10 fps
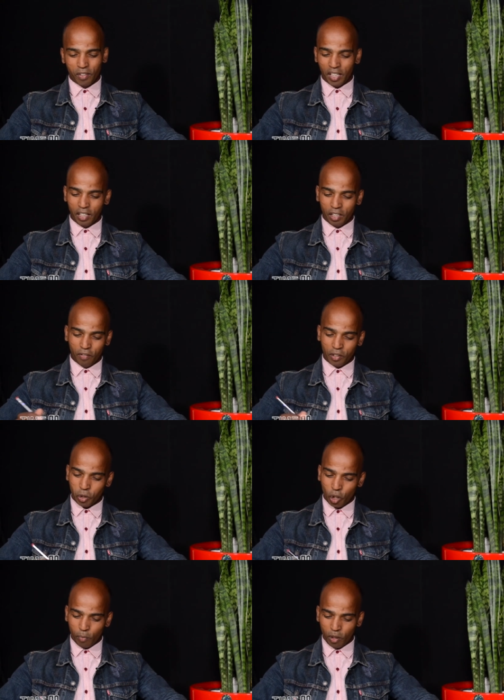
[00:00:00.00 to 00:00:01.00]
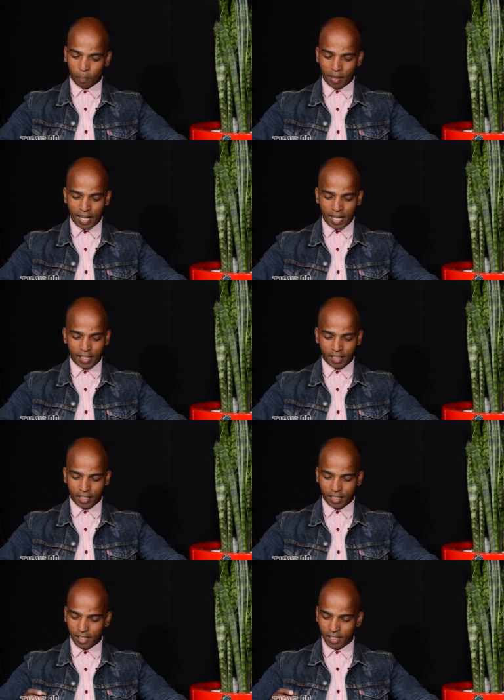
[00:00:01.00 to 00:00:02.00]
taken over this job. You applied
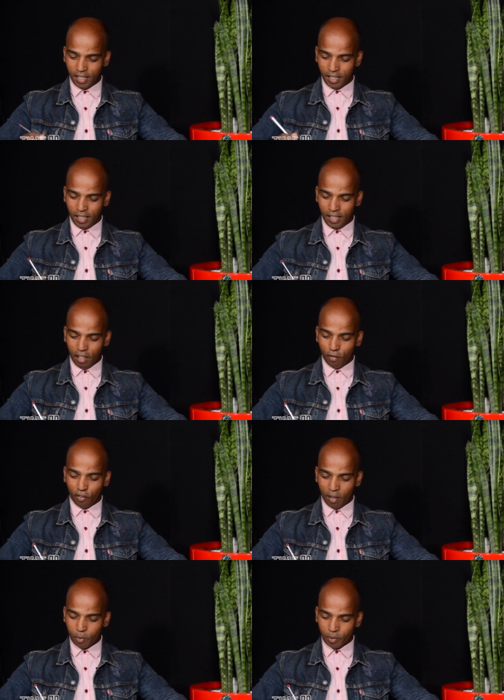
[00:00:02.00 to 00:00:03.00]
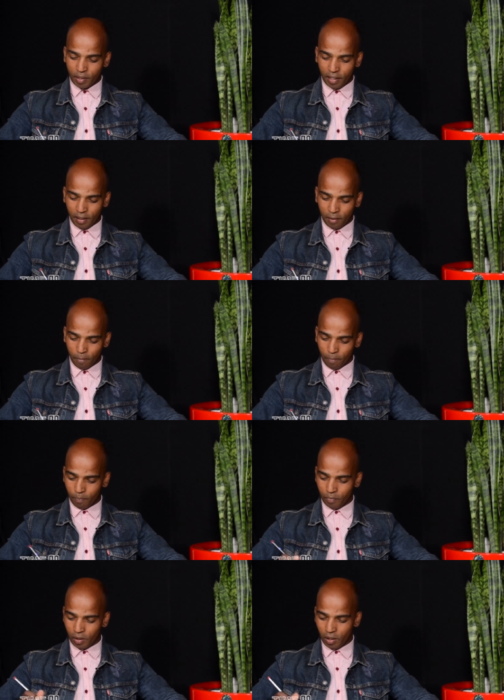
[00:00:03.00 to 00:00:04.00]
in February.
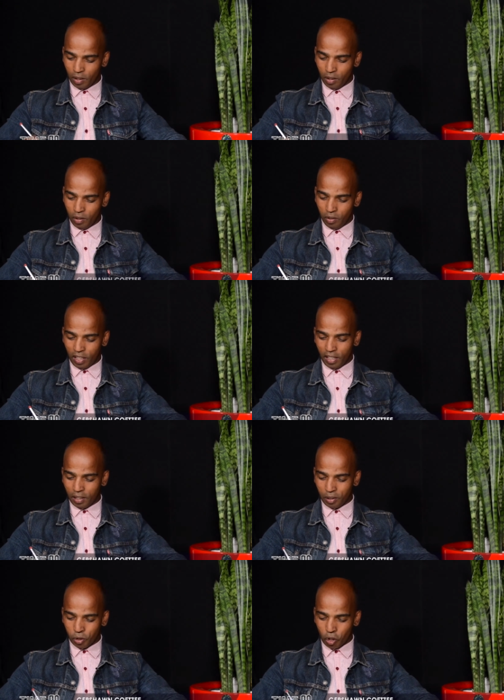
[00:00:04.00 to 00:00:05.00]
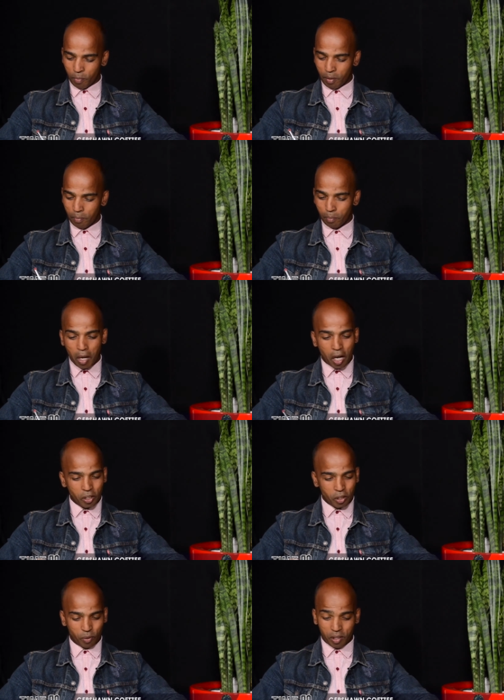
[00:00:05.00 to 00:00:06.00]
You then get this job in
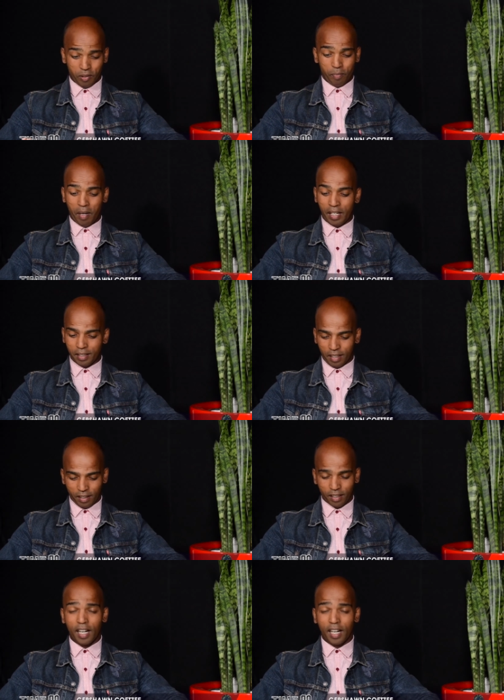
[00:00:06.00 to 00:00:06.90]
March, which is amazing. I